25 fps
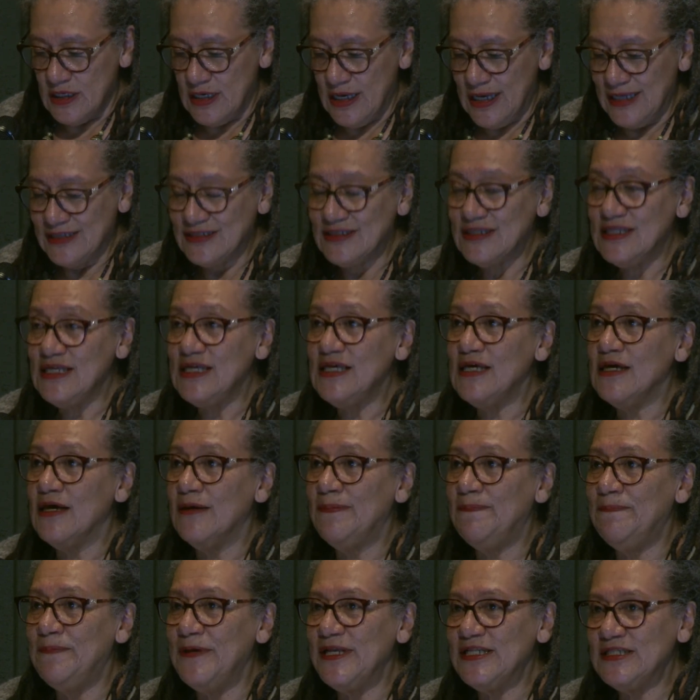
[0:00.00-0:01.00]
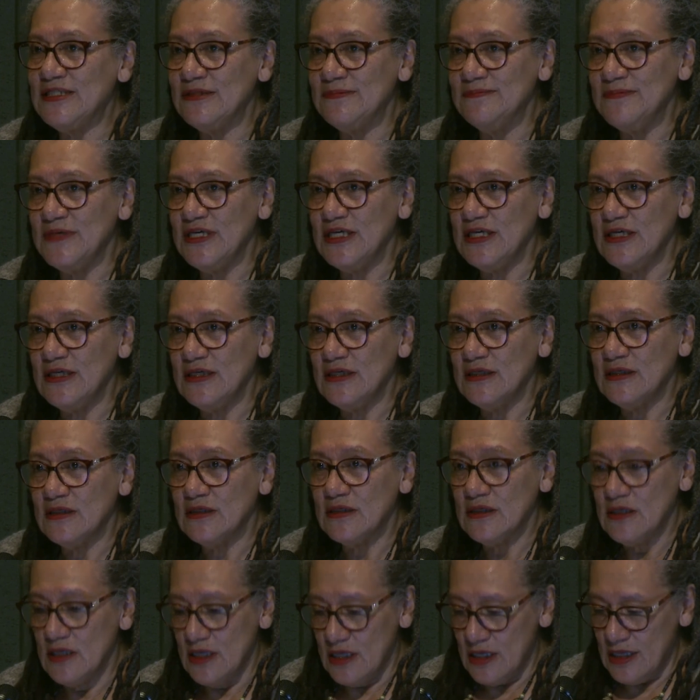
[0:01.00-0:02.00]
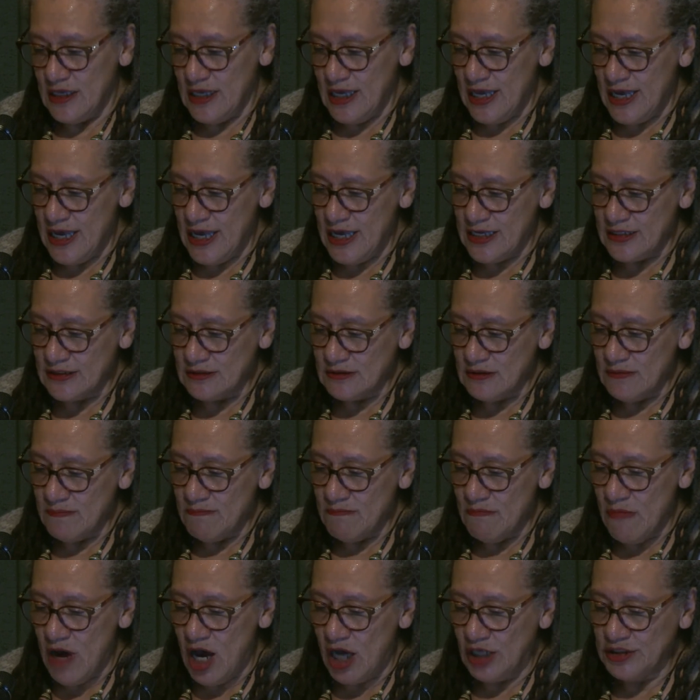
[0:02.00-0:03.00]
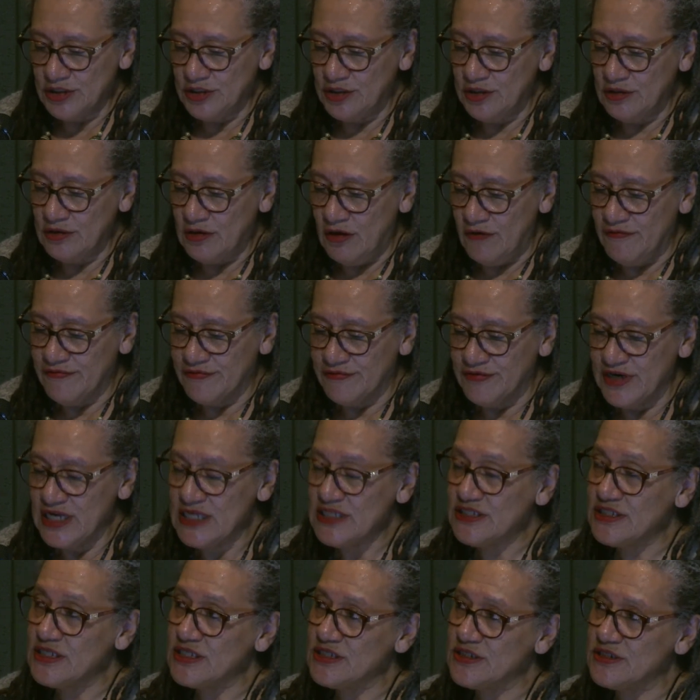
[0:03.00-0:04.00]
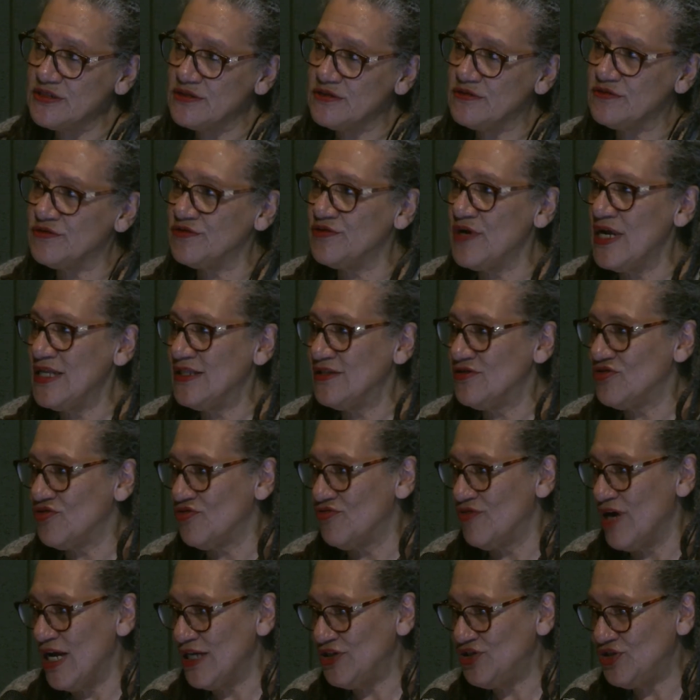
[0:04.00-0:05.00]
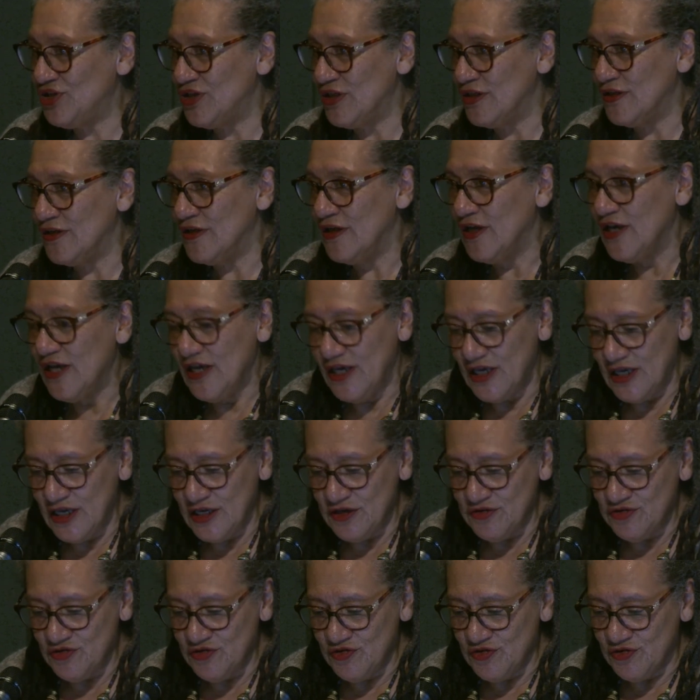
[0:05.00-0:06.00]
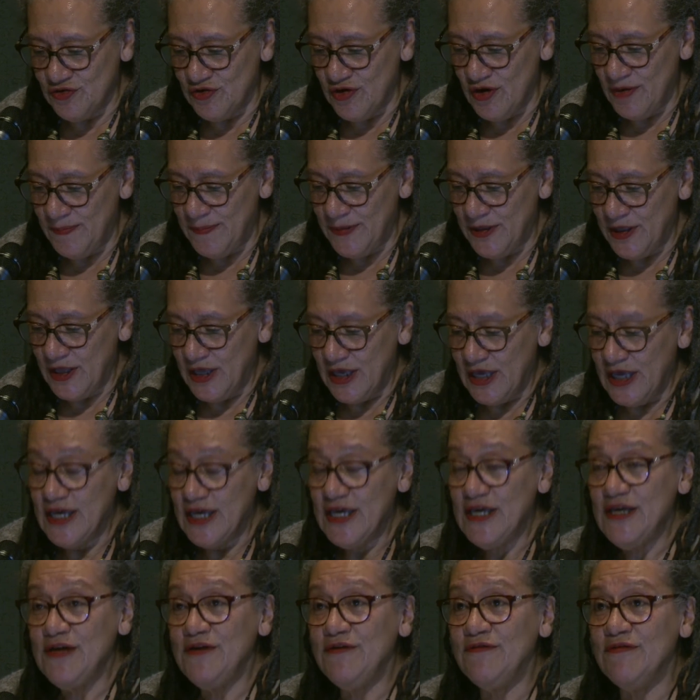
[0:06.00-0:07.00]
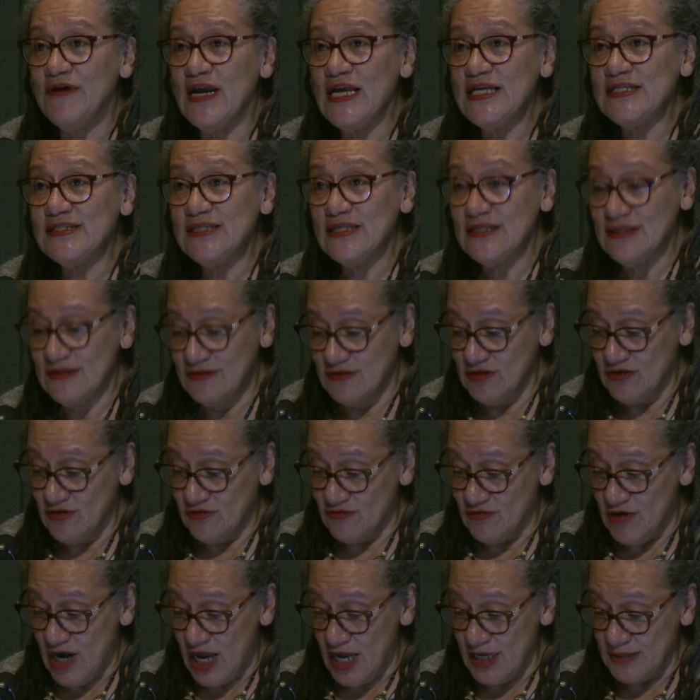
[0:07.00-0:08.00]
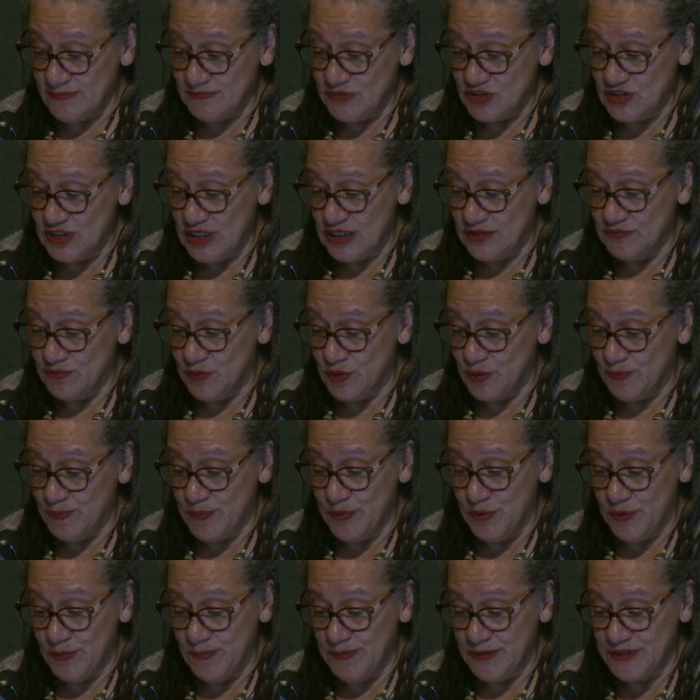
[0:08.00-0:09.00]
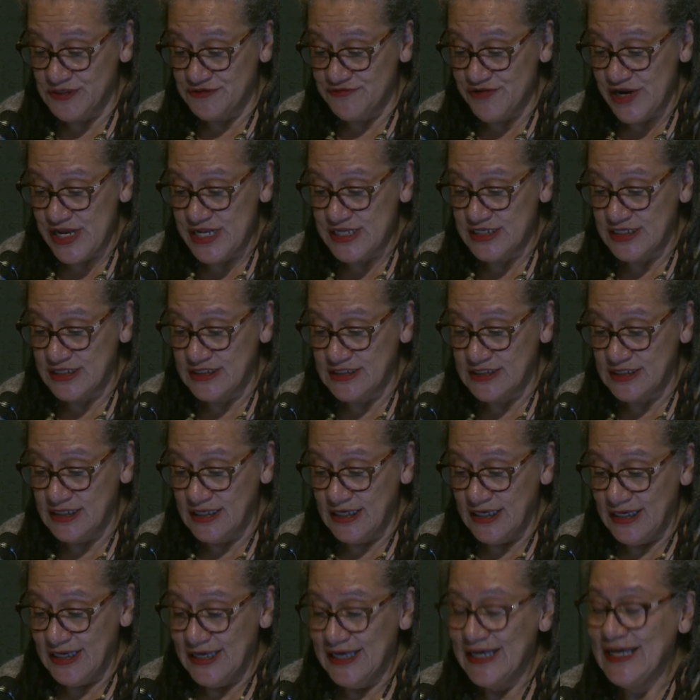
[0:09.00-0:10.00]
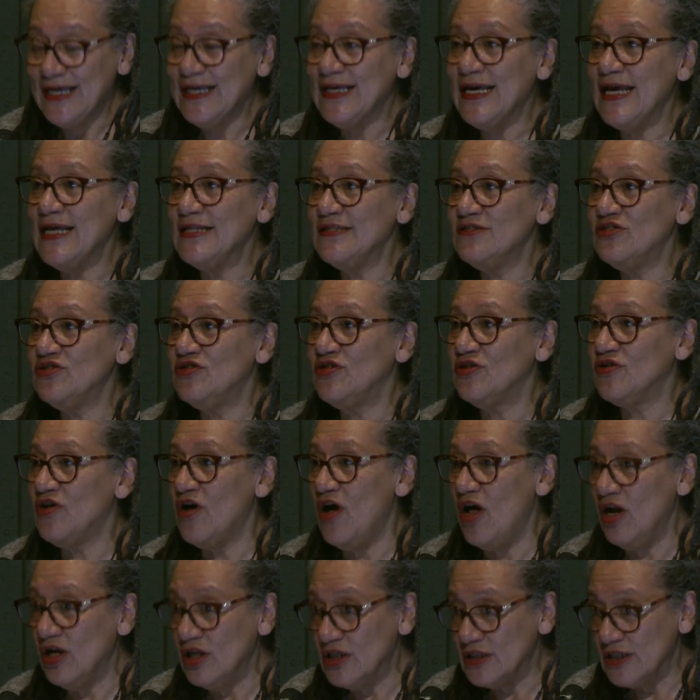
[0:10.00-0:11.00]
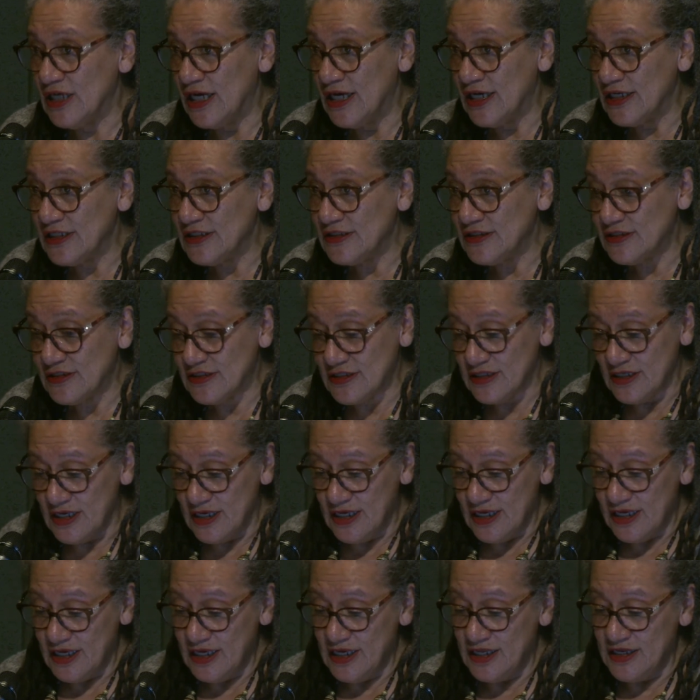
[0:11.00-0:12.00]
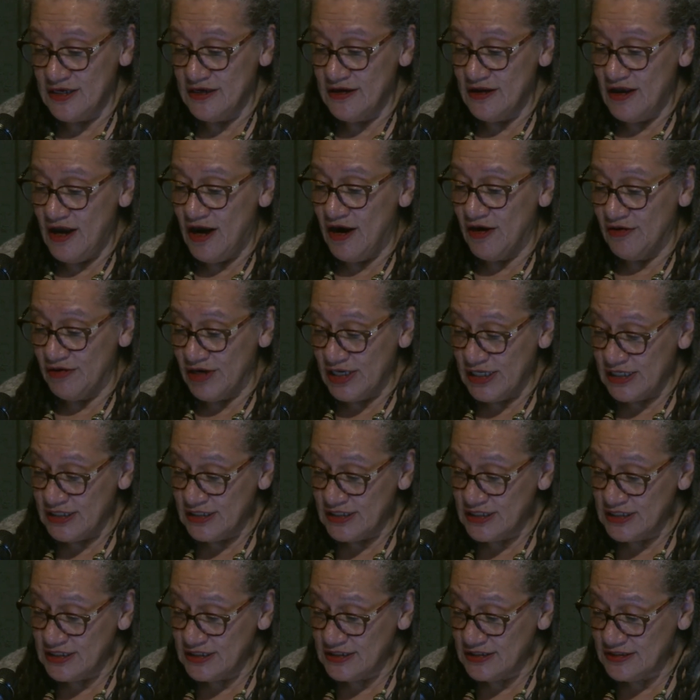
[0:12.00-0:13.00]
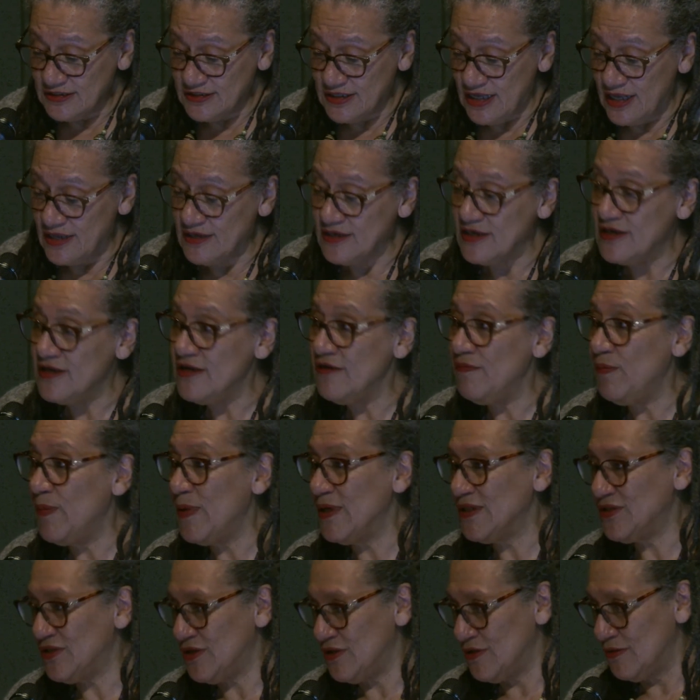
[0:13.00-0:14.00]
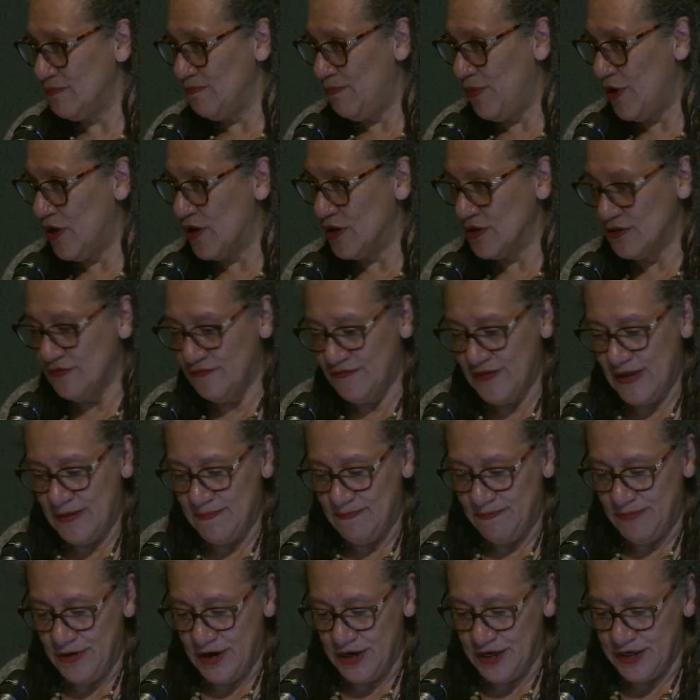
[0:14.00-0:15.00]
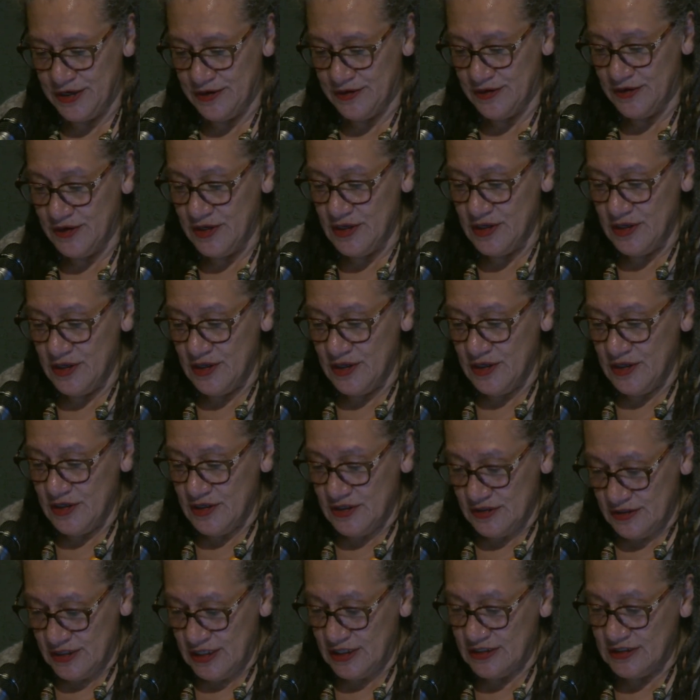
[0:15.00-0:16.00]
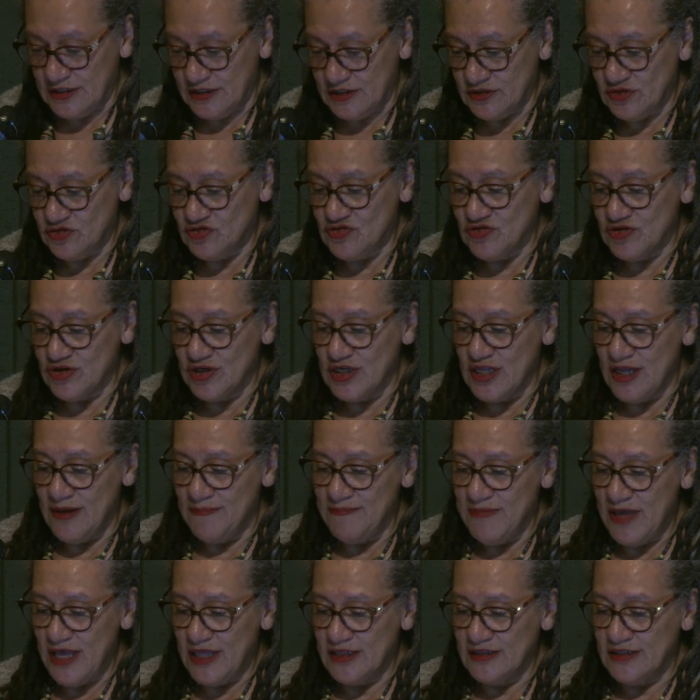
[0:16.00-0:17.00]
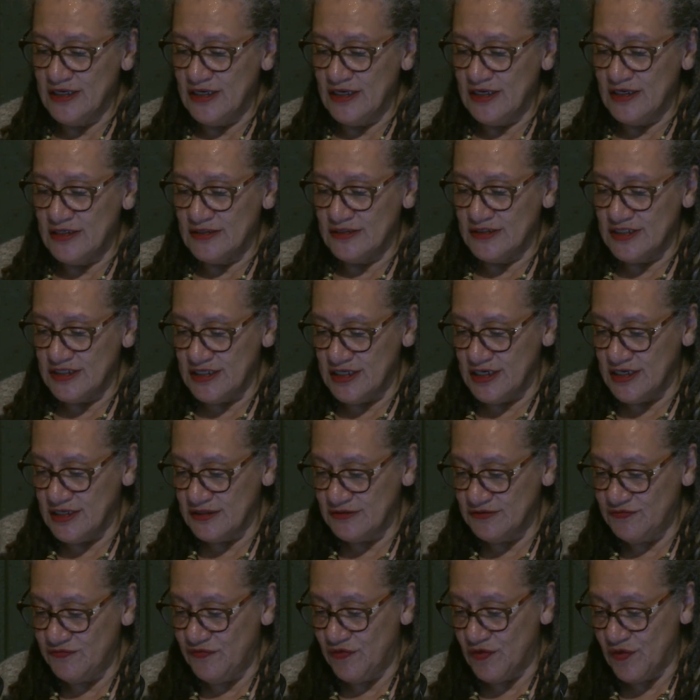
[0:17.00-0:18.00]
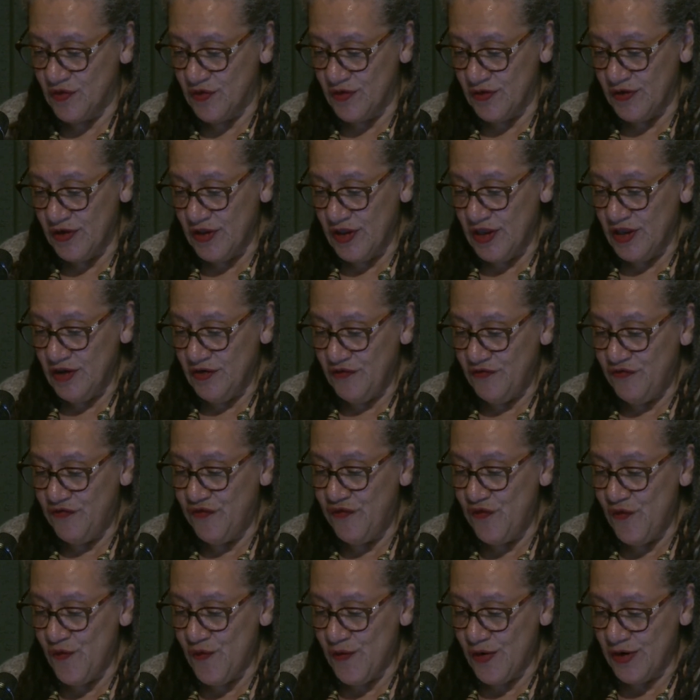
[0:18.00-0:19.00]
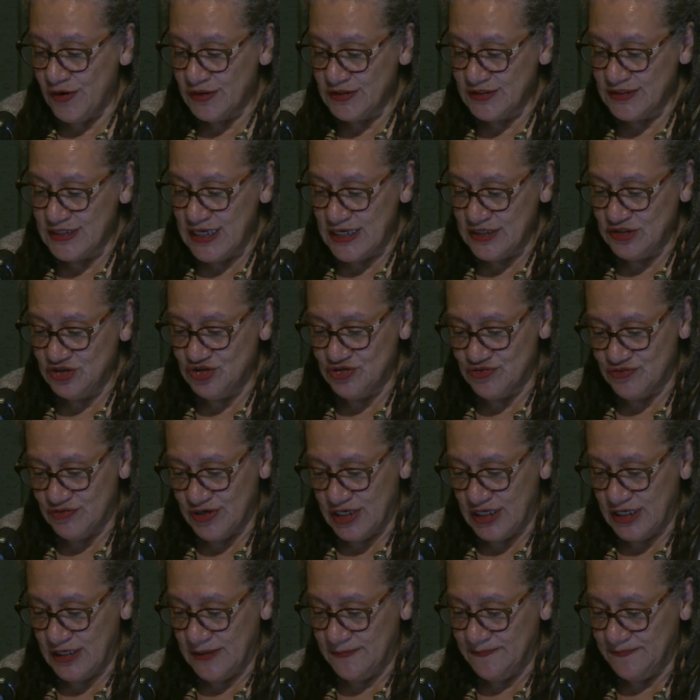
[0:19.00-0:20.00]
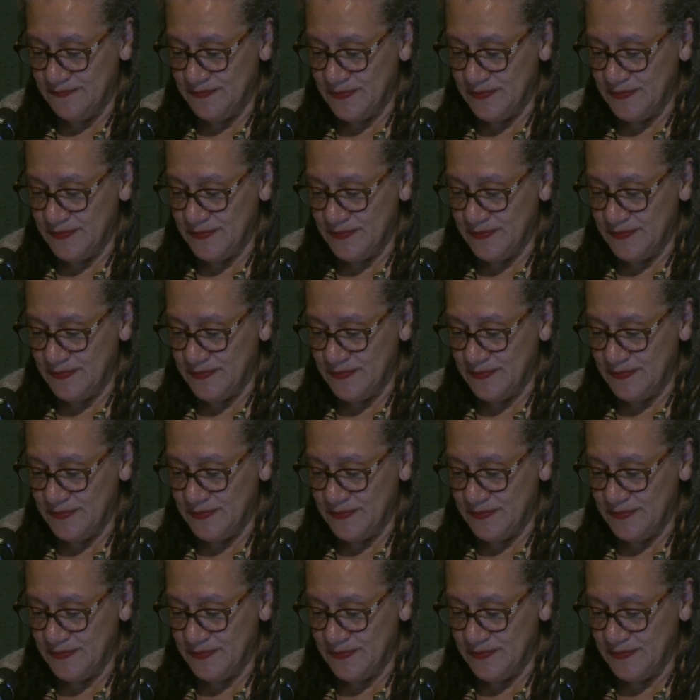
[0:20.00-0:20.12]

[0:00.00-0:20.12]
as the epitome and model of racist transgression in Europe erases the crimes that were perpetrated against the colonized in our Indies and in the western part of empire, that is Suriname and the MT, is for 4th century.